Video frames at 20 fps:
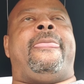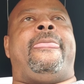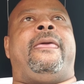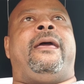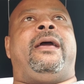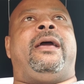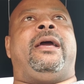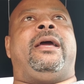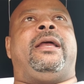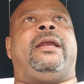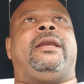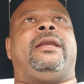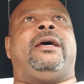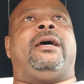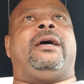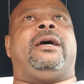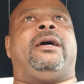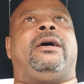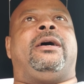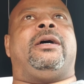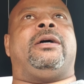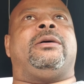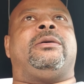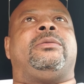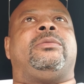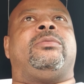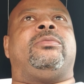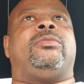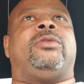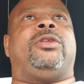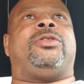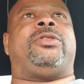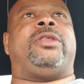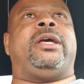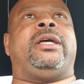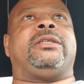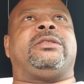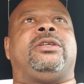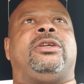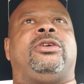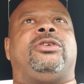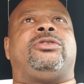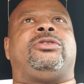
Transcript: and the things that are